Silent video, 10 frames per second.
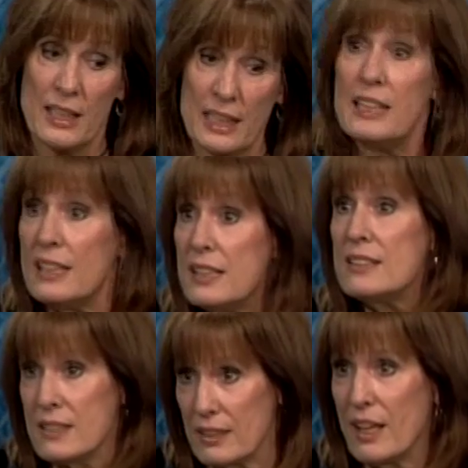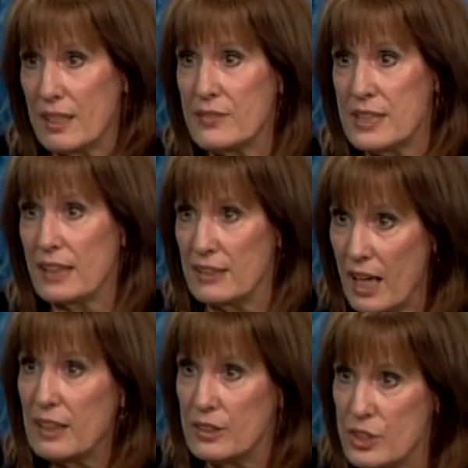it is a lot of
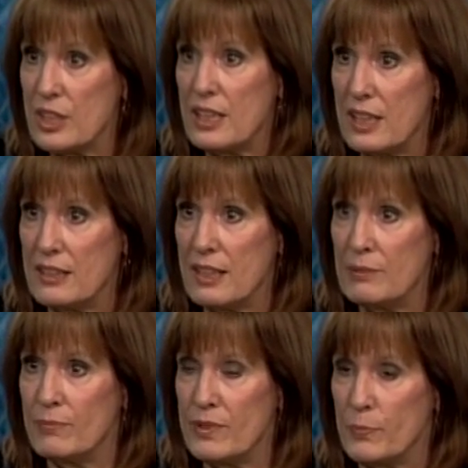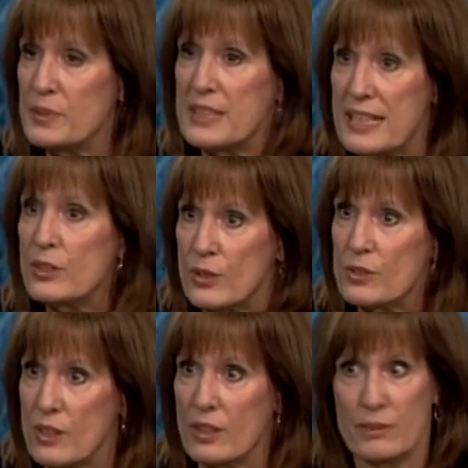technology, and the
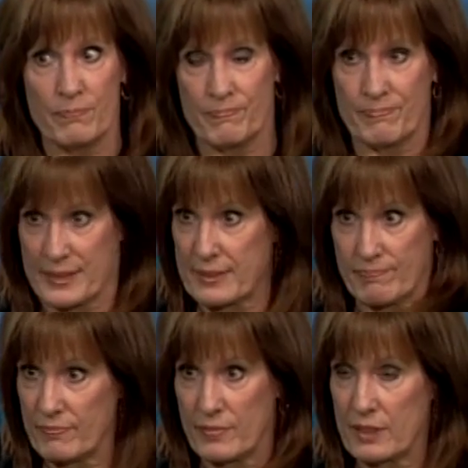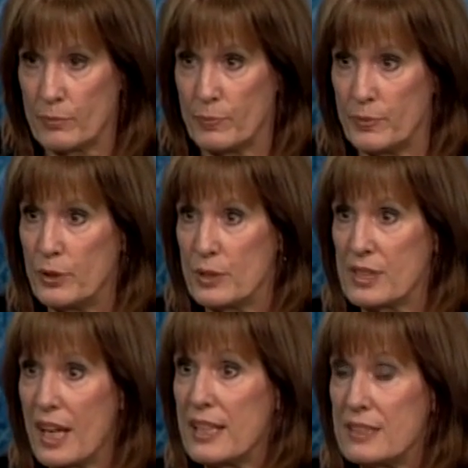presenters are pure
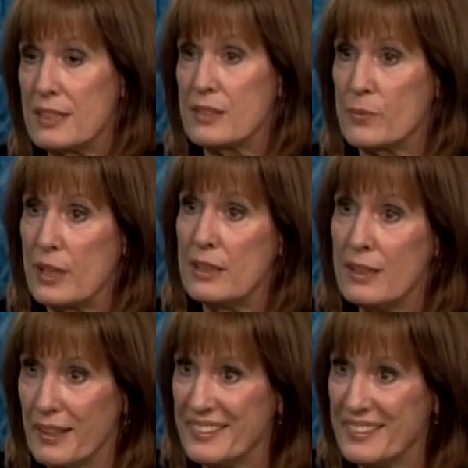scientists, right?